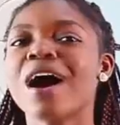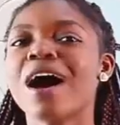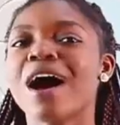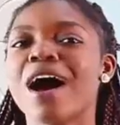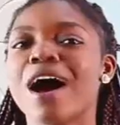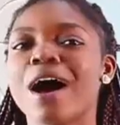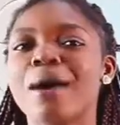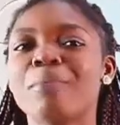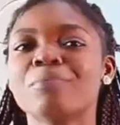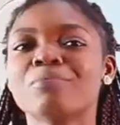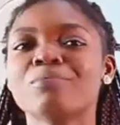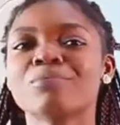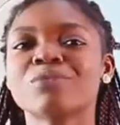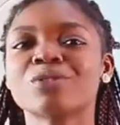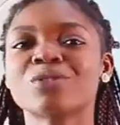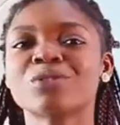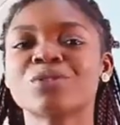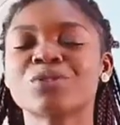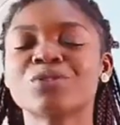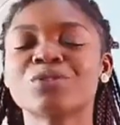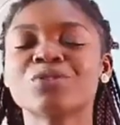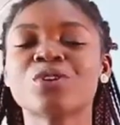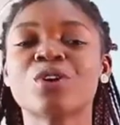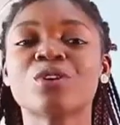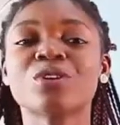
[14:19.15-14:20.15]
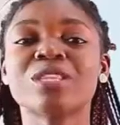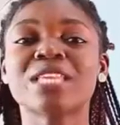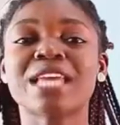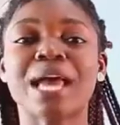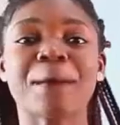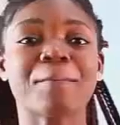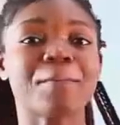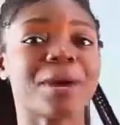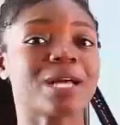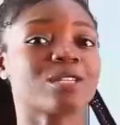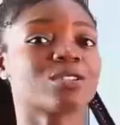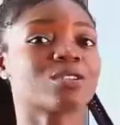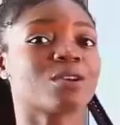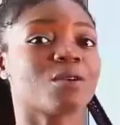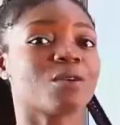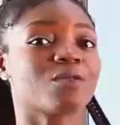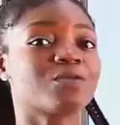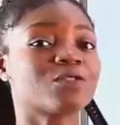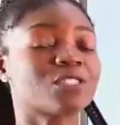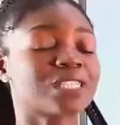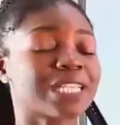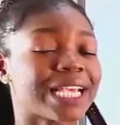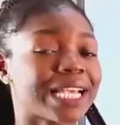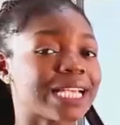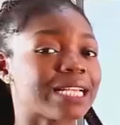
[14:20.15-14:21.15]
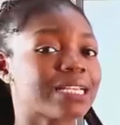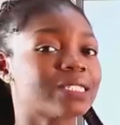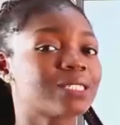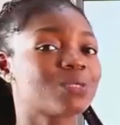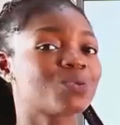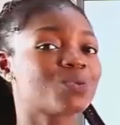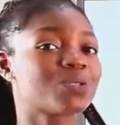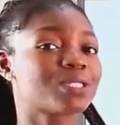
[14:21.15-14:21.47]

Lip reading: know the amount of change